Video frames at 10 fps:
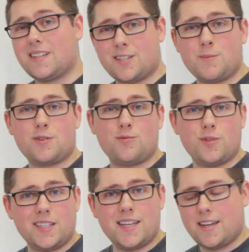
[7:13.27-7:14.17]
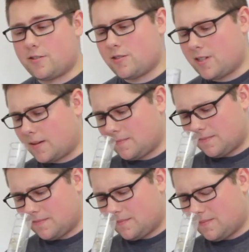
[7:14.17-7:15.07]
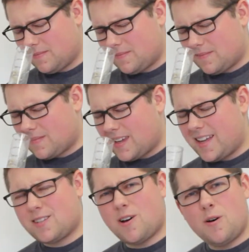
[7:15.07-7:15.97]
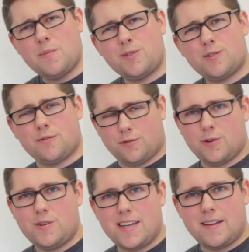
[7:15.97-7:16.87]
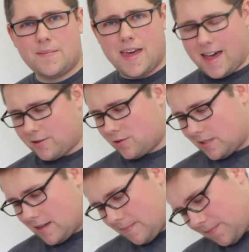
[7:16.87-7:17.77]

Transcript: It smells really interesting. It's almost fruity, actually.